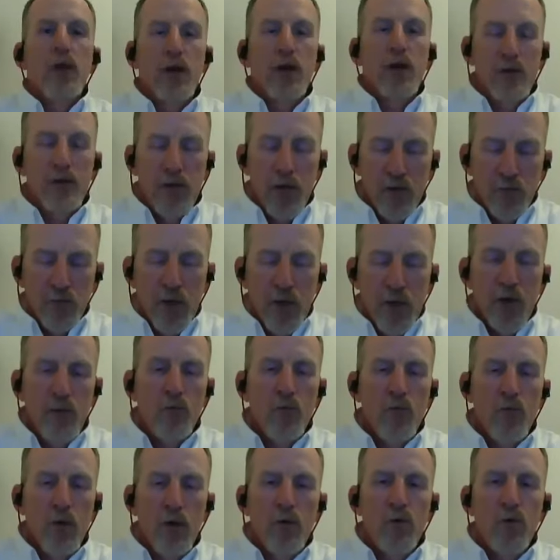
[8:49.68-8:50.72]
Yeah, yes,
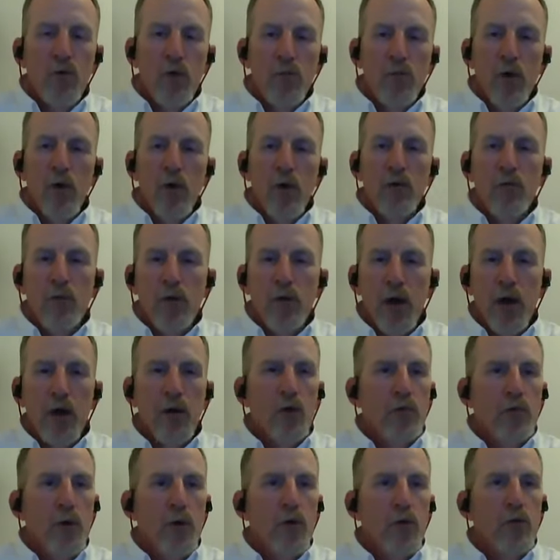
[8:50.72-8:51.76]
ma'am. We
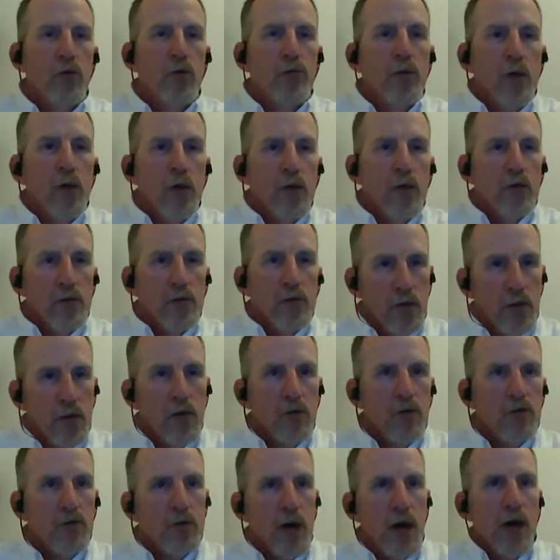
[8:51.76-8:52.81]
handle both,
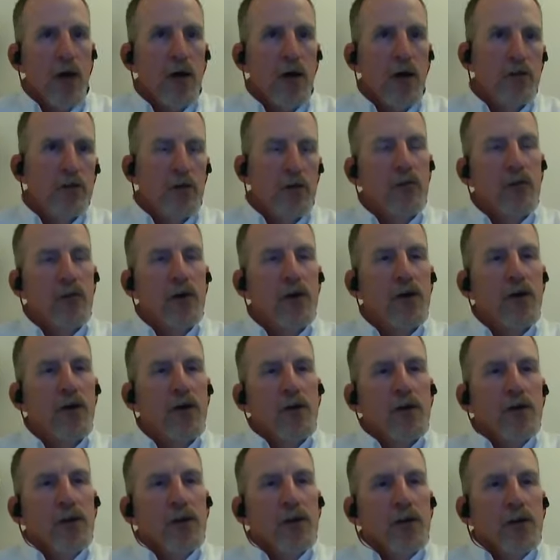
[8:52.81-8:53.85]
sides of
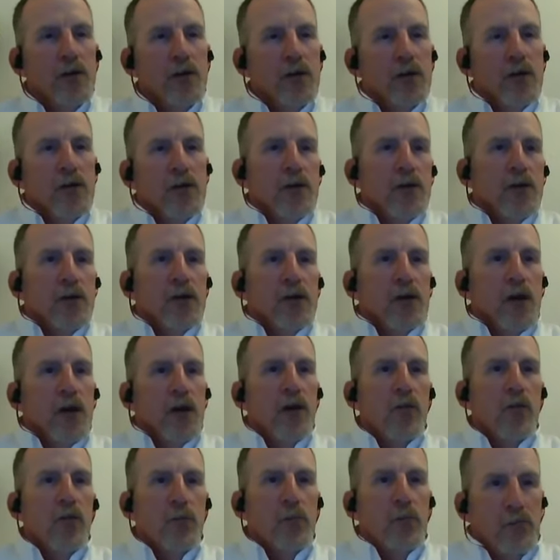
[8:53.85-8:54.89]
the
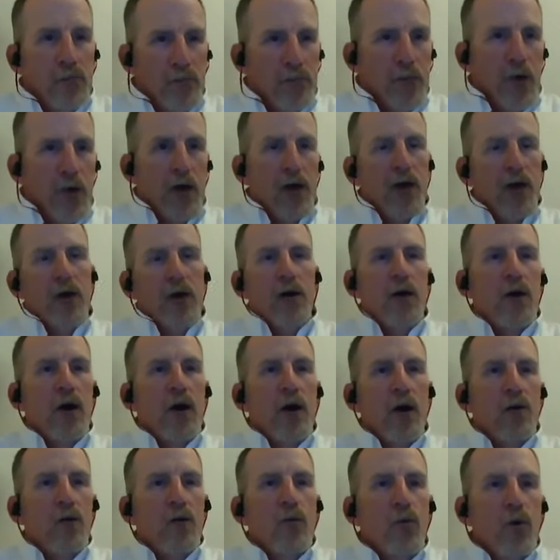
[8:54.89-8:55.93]
I
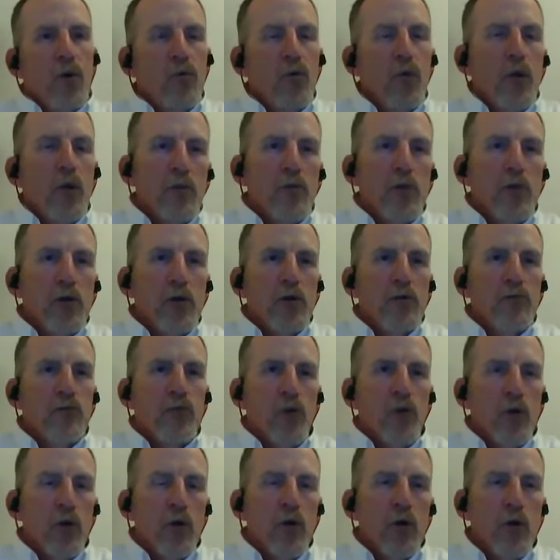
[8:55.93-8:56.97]
don't know what I'm
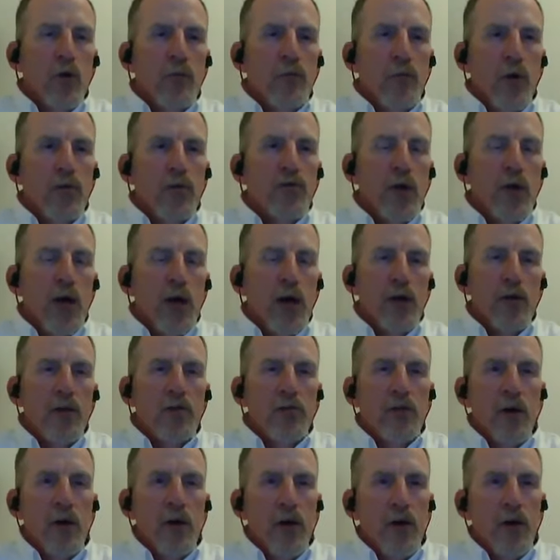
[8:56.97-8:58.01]
looking for. Both
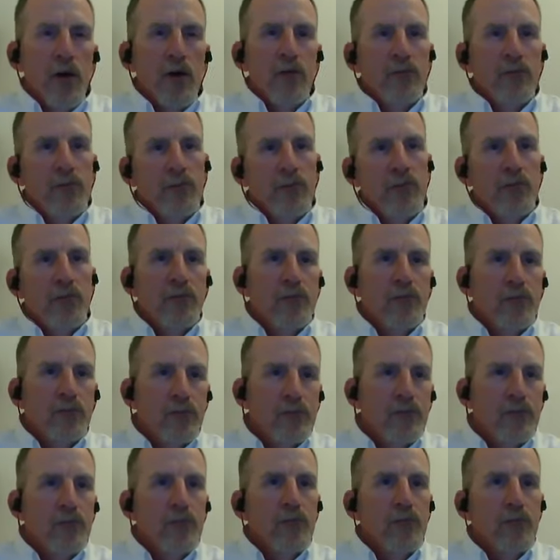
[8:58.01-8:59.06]
sides of
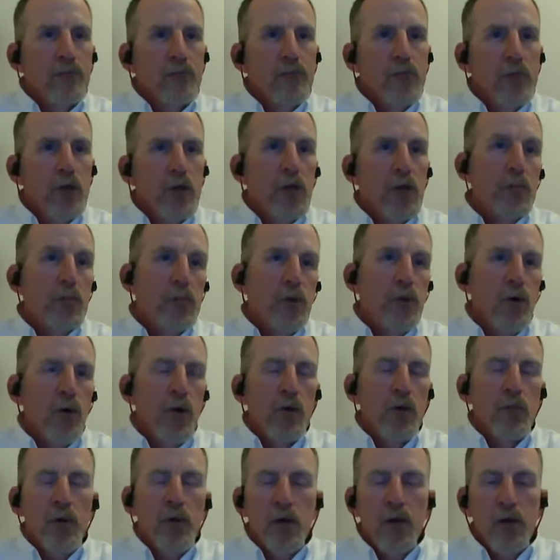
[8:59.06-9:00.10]
the
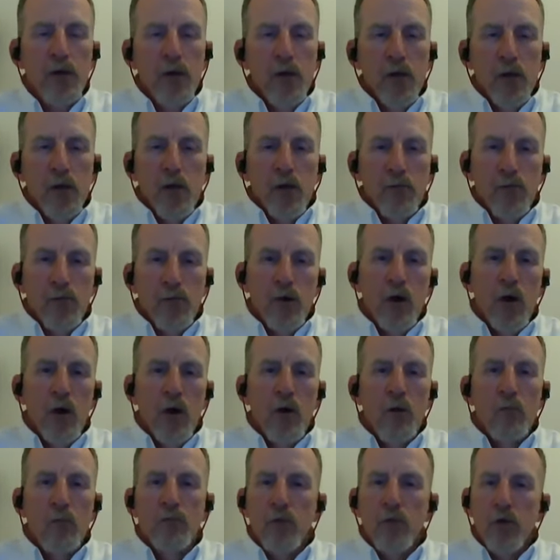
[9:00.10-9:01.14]
deployment,
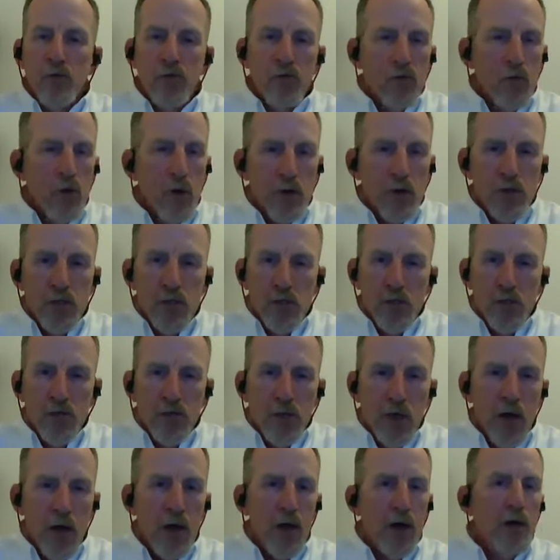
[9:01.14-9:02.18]
from
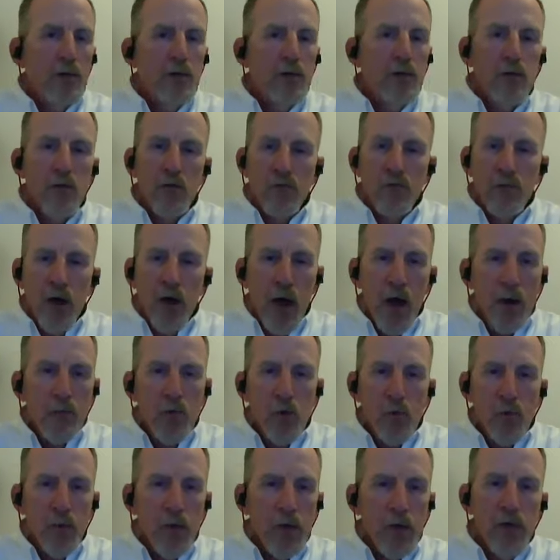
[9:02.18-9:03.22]
construction side the
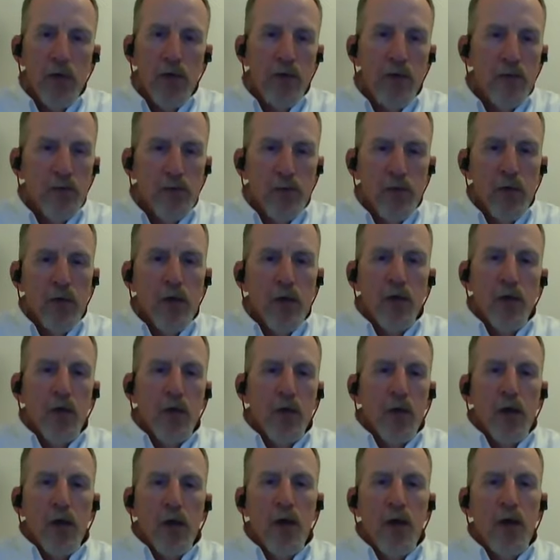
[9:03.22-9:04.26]
fiber piece.
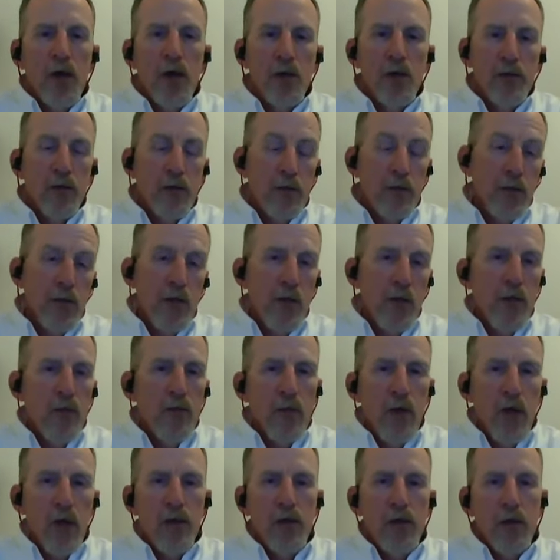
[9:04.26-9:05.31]
And
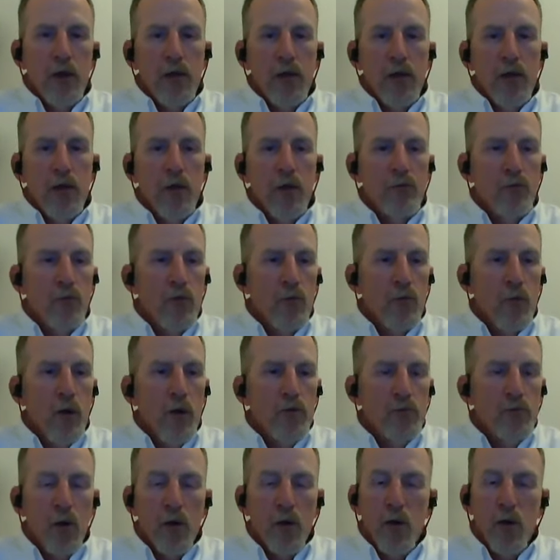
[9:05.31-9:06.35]
for the
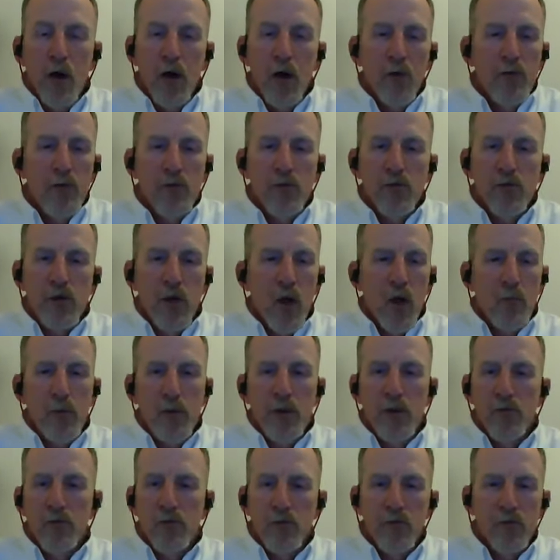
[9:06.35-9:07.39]
most part, all these
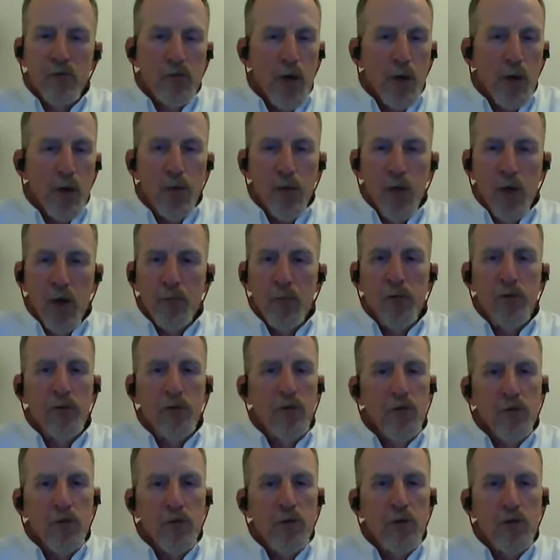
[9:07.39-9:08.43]
companies are stepping up
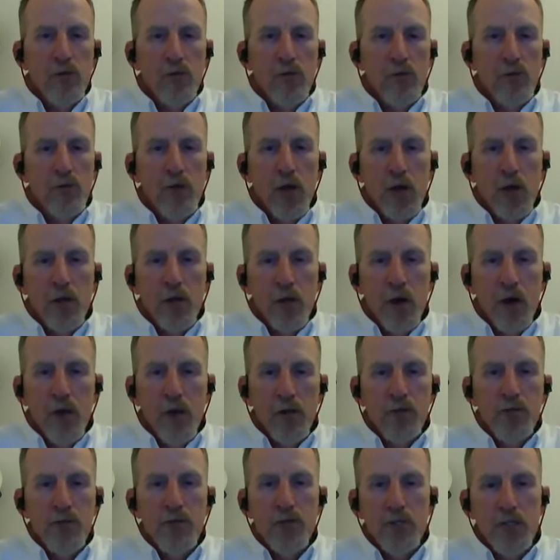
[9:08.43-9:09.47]
and using these new
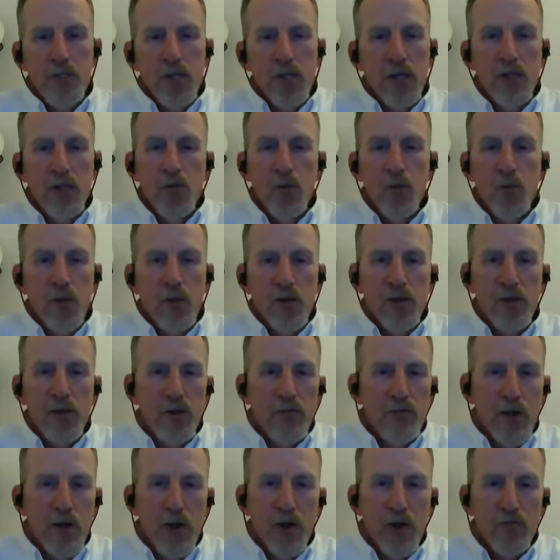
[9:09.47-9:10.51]
technologies to get the work
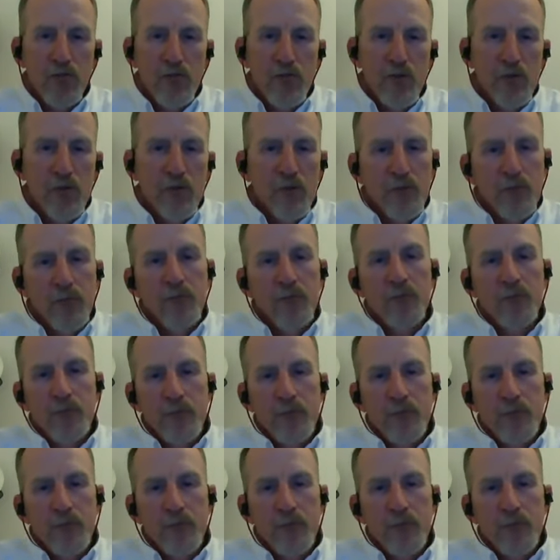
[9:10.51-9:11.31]
done faster.